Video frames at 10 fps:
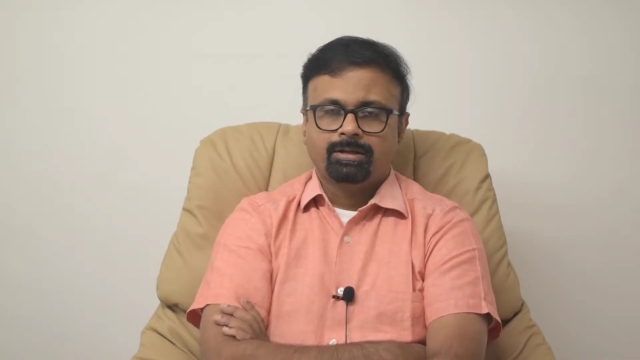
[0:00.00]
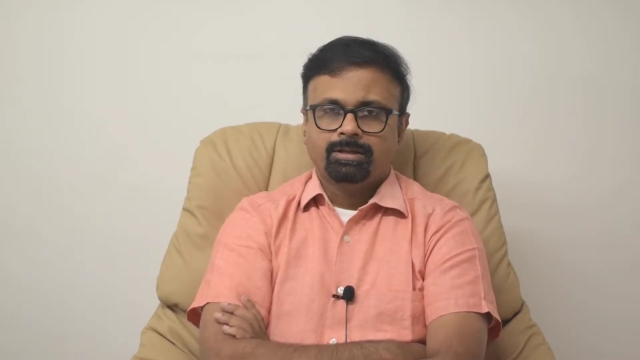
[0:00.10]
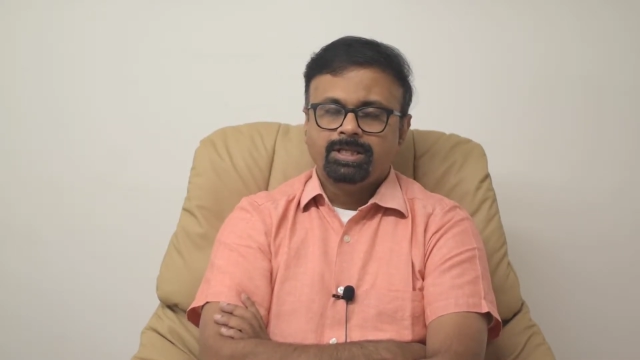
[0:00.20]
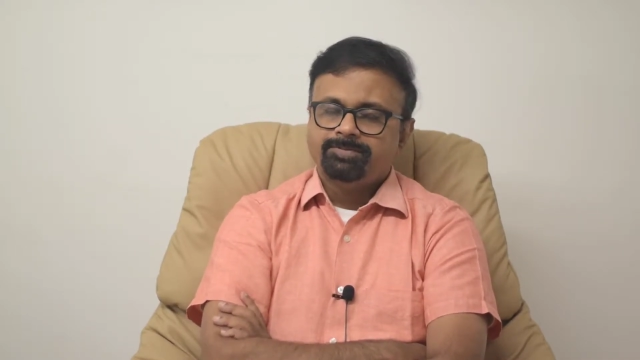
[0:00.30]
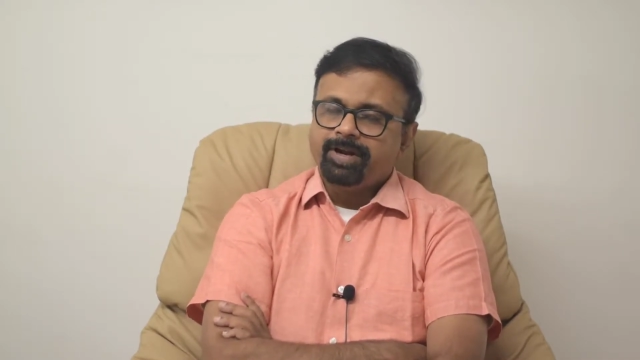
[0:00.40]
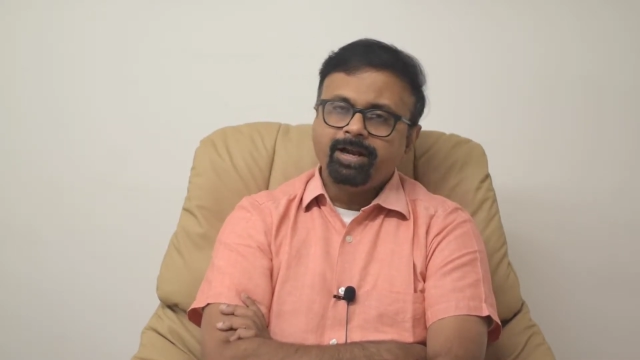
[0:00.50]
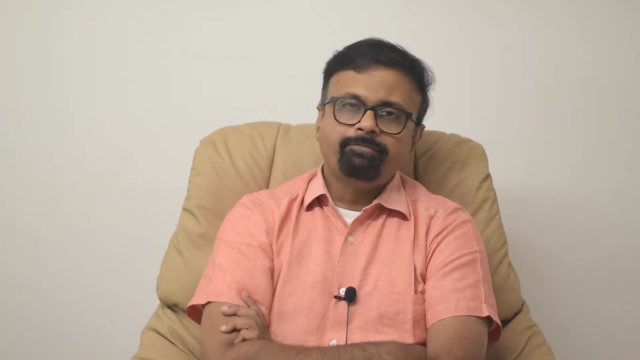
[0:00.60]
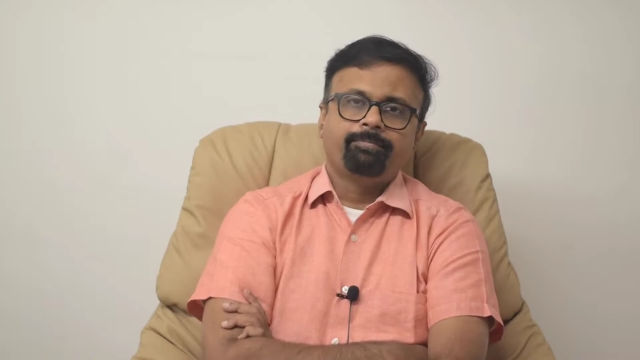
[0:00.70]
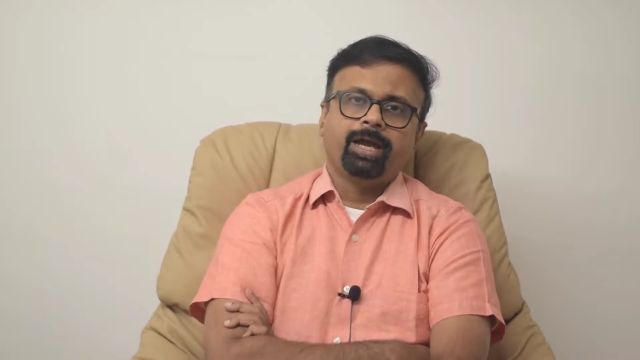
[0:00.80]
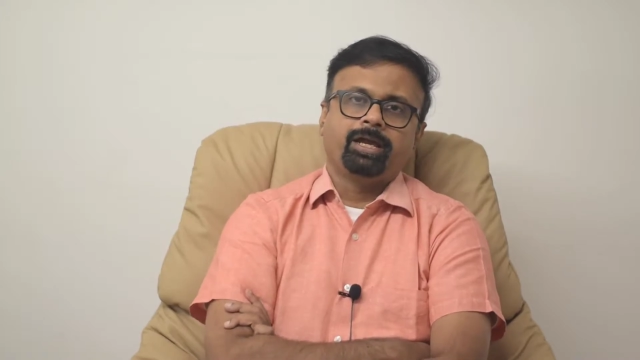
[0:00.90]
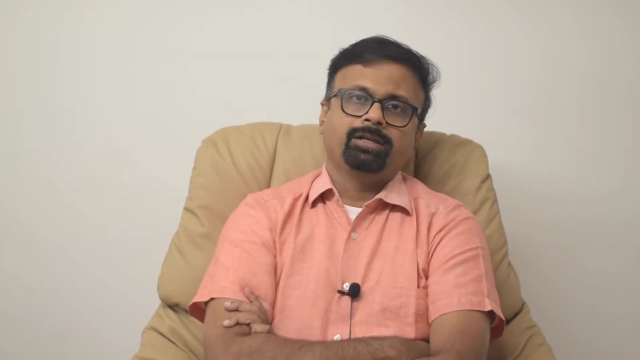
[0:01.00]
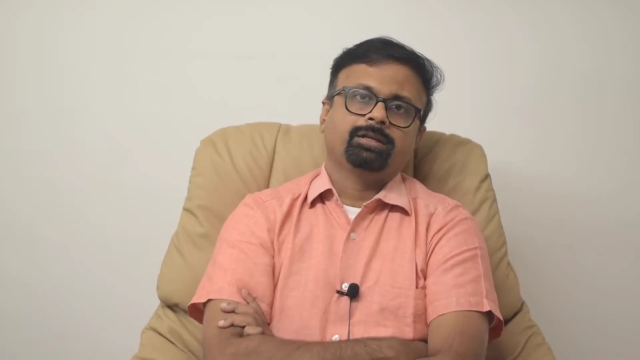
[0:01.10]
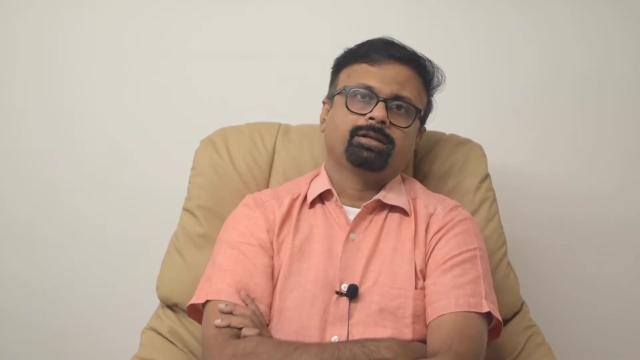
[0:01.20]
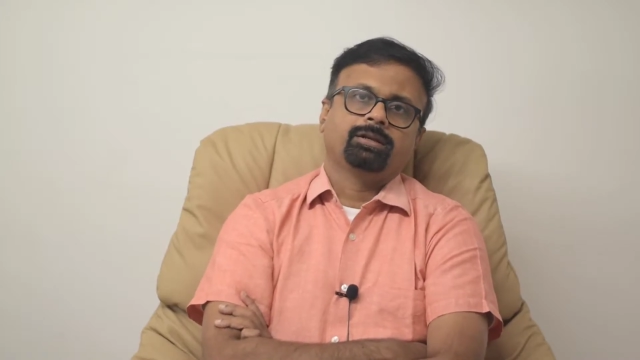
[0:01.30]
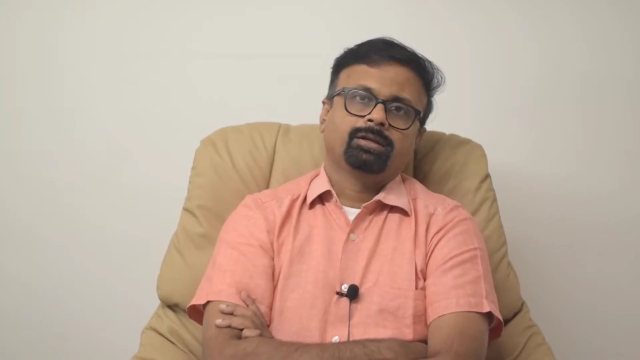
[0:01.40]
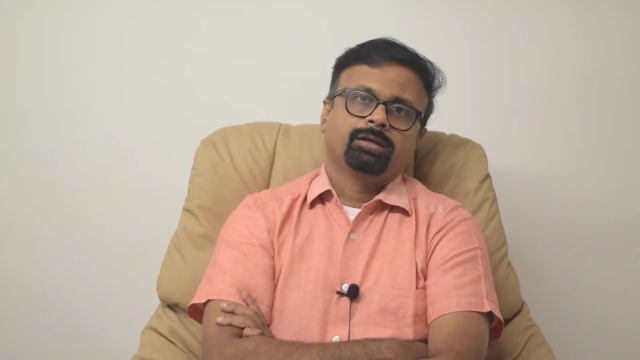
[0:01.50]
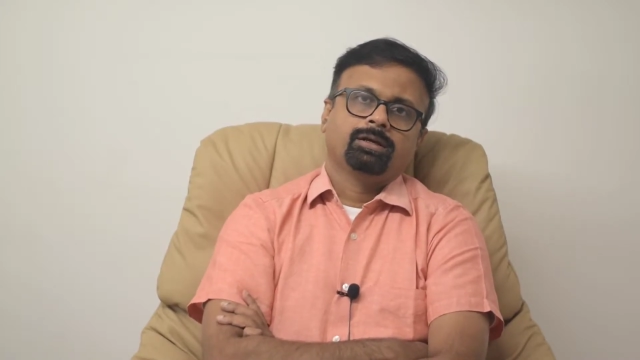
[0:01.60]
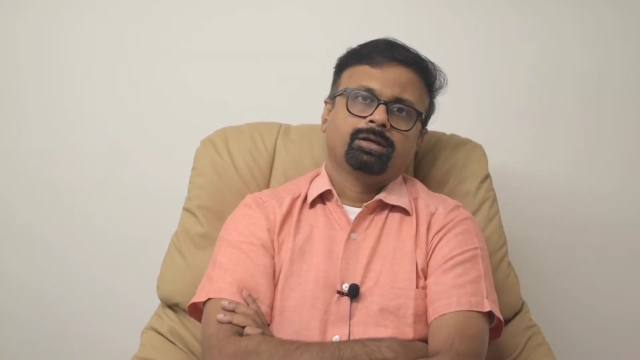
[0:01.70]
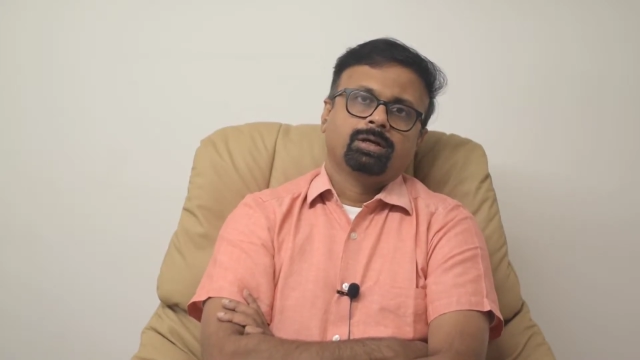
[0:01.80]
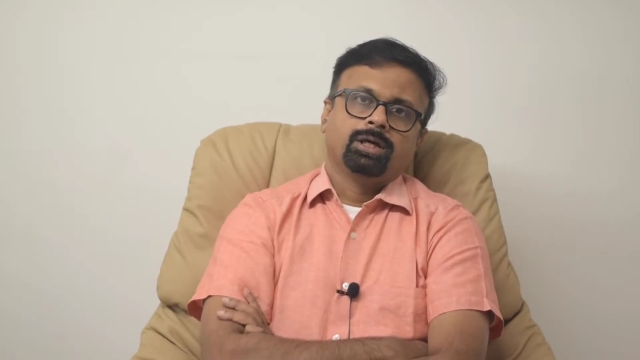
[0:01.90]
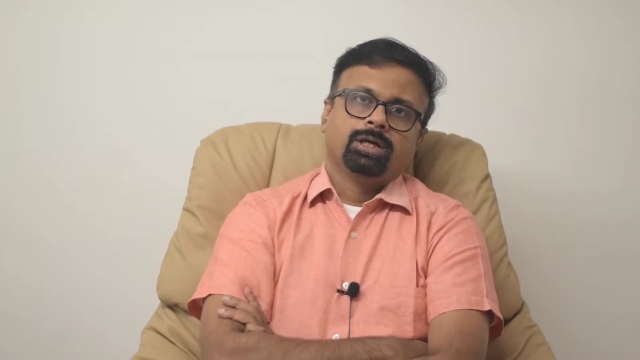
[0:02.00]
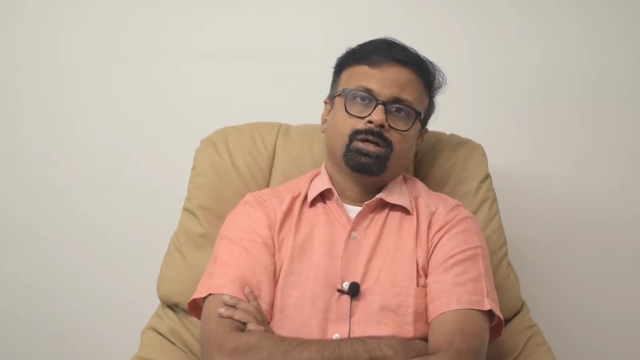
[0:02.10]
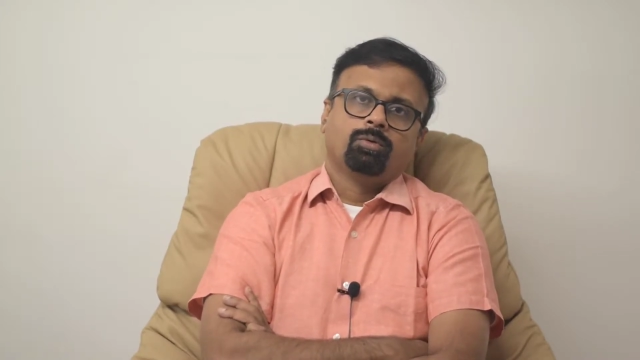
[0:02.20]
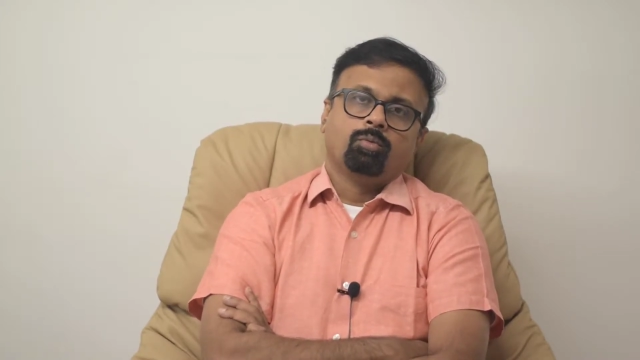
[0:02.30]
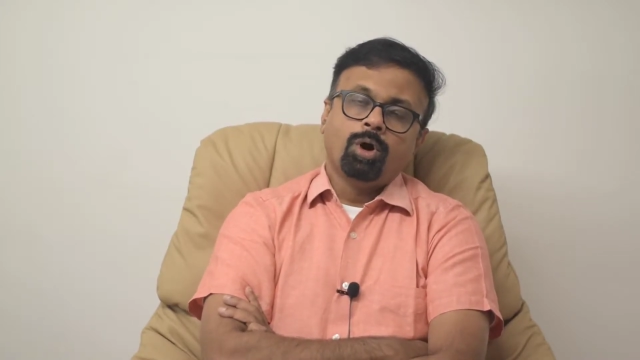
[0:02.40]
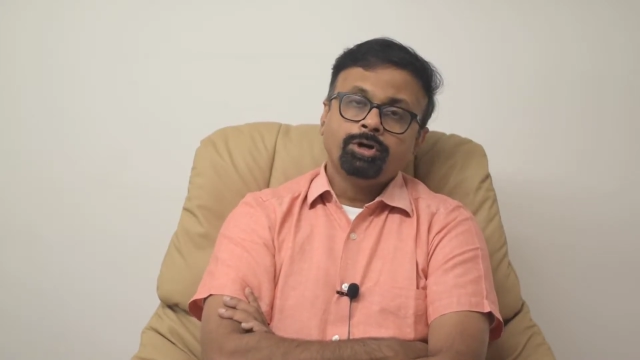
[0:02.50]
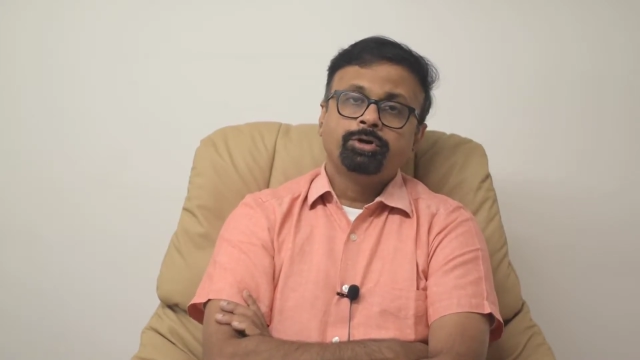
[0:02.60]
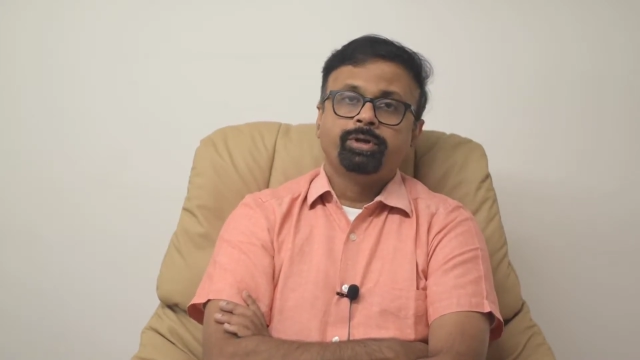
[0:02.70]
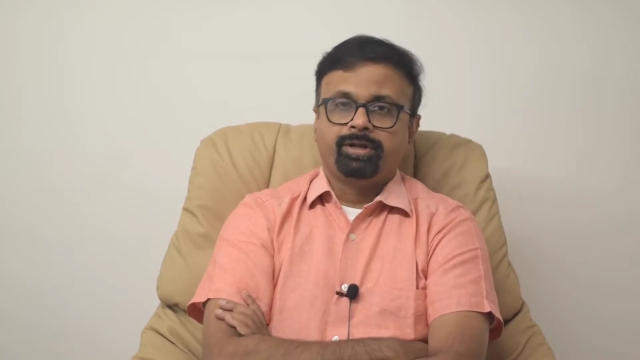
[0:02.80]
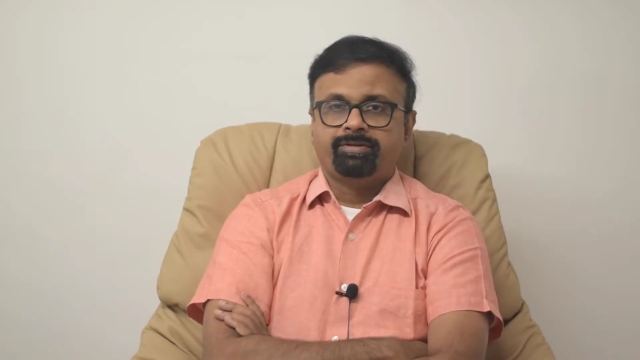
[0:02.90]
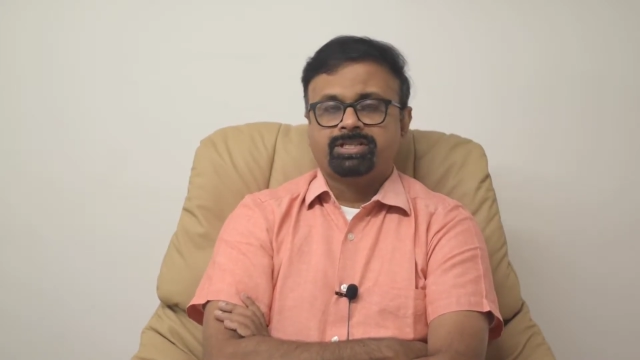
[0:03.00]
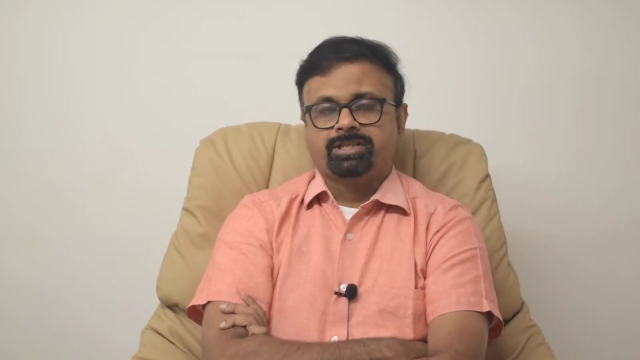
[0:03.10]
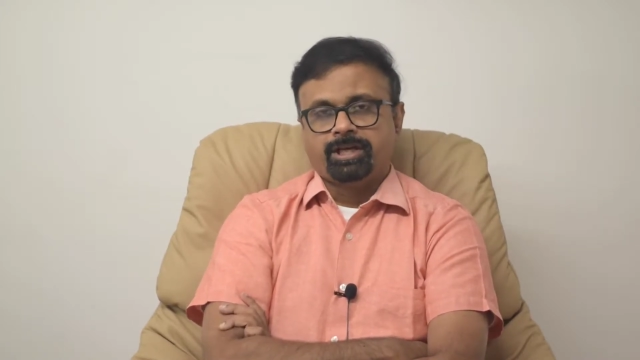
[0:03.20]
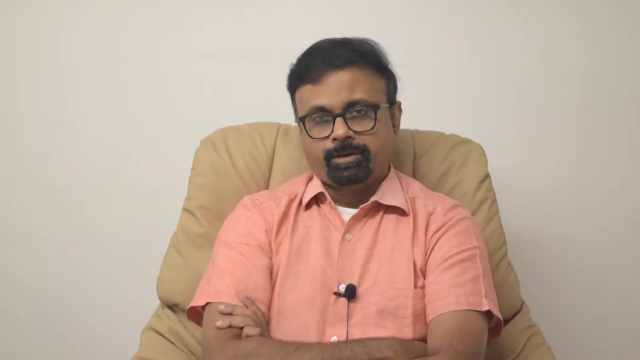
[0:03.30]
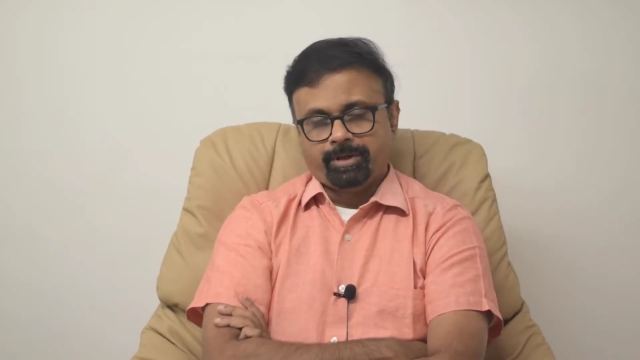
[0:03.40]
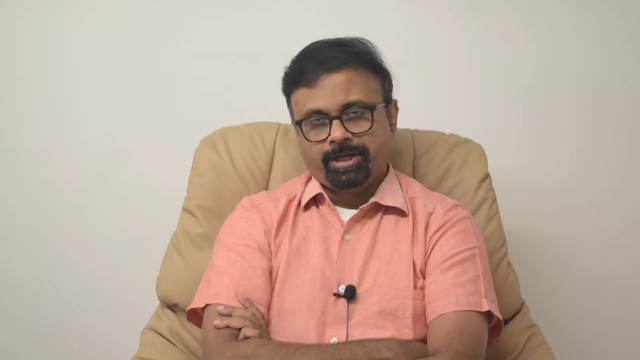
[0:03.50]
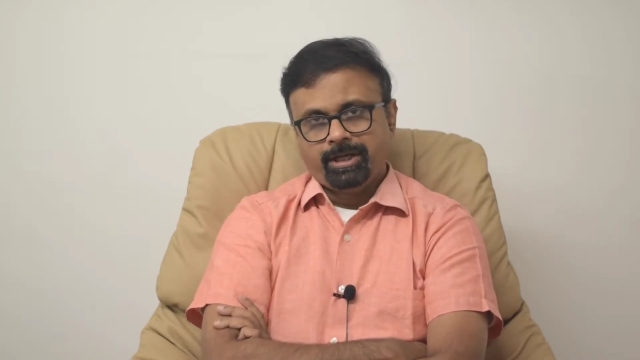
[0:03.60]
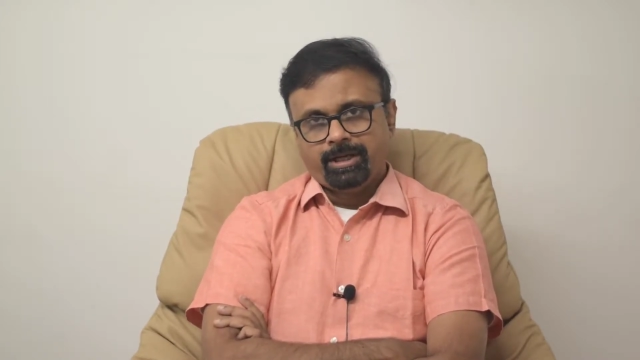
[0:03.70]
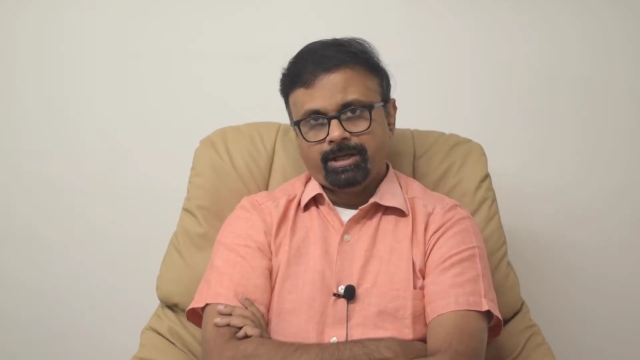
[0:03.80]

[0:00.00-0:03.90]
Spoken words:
This friend of mine wanted to invest in equity.